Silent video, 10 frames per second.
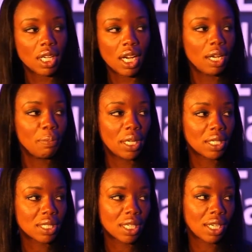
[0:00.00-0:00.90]
I
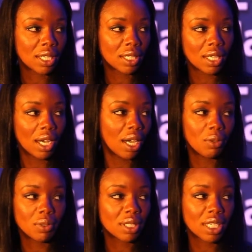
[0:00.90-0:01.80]
meditate,
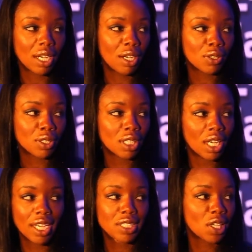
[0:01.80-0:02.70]
I work out,
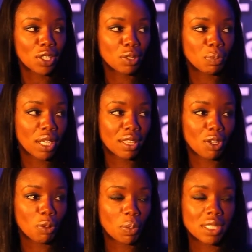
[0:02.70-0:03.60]
I talk to my
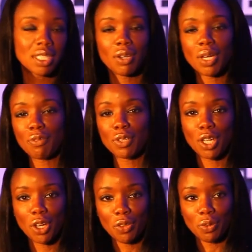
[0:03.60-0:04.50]
therapist now every
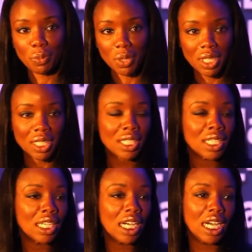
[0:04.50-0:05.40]
other week.
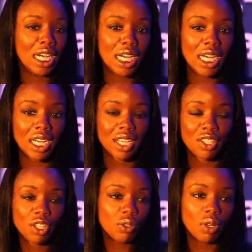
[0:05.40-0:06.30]

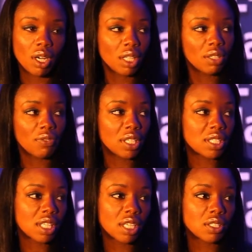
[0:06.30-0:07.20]
All of these
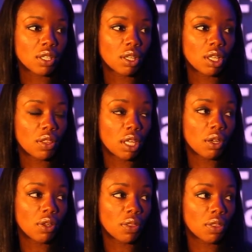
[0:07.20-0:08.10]
things that
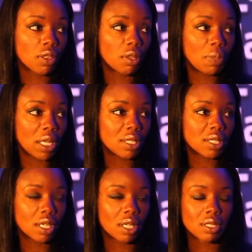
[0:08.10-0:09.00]
are the
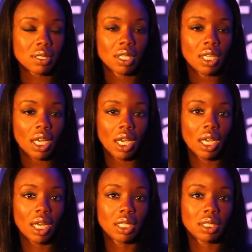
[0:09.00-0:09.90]
basics,
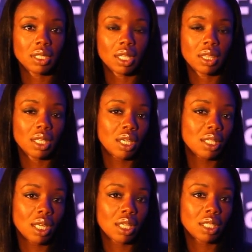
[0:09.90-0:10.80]
and the thing
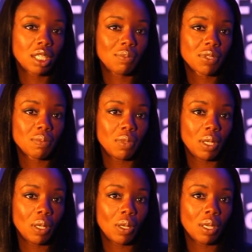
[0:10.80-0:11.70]
that keeps
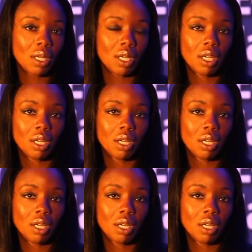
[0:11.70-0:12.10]
me